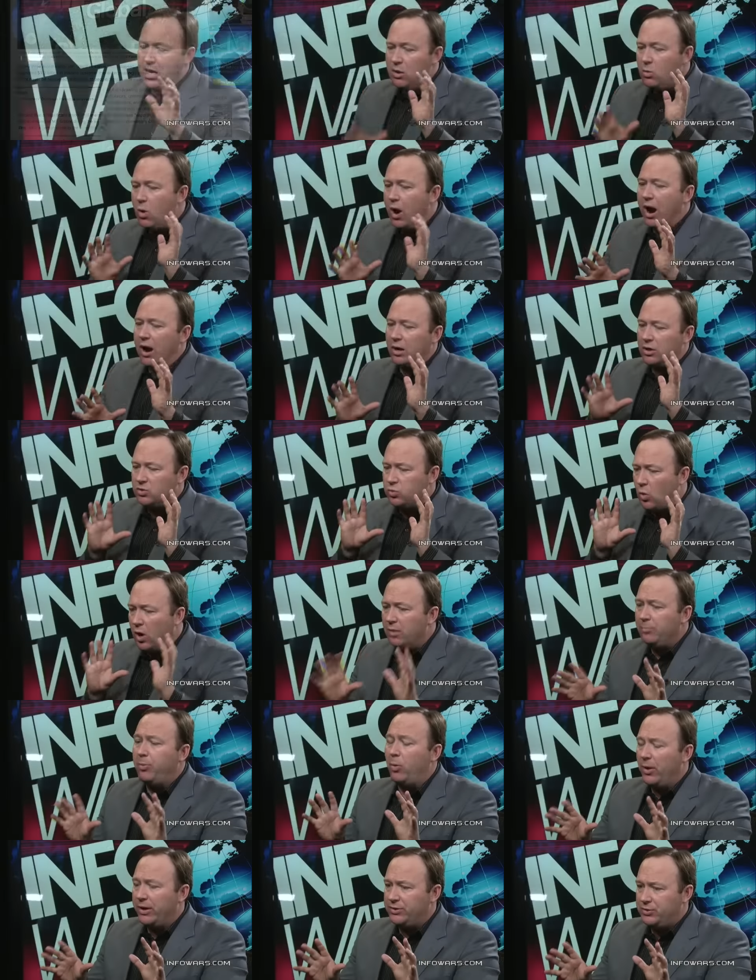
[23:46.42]
He wires
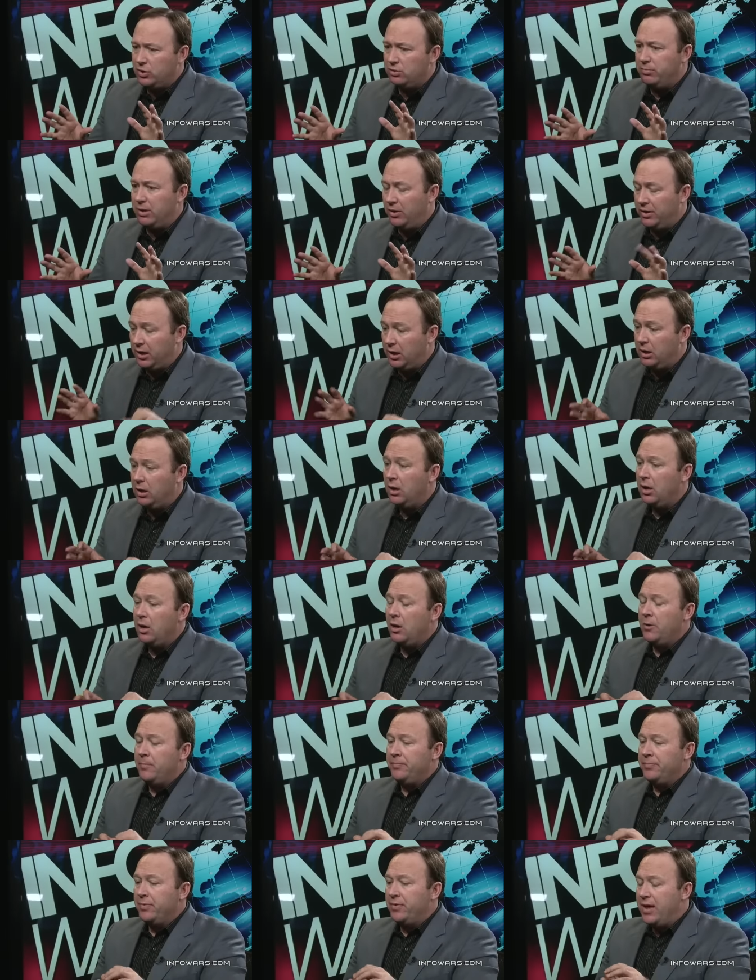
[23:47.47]
$1.2 billion.
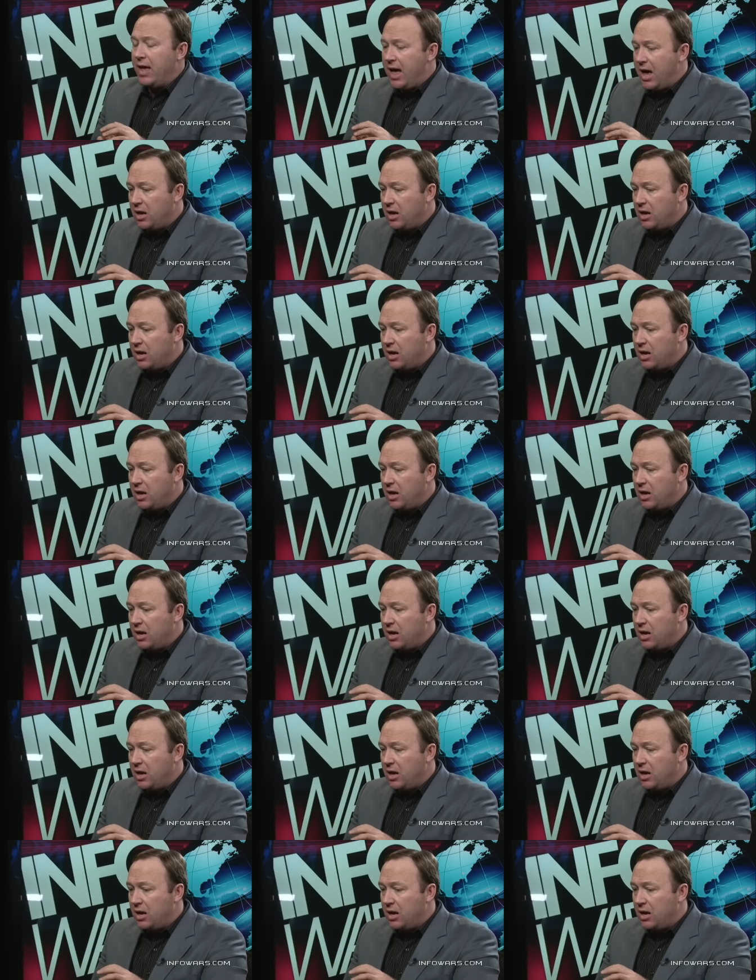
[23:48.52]
The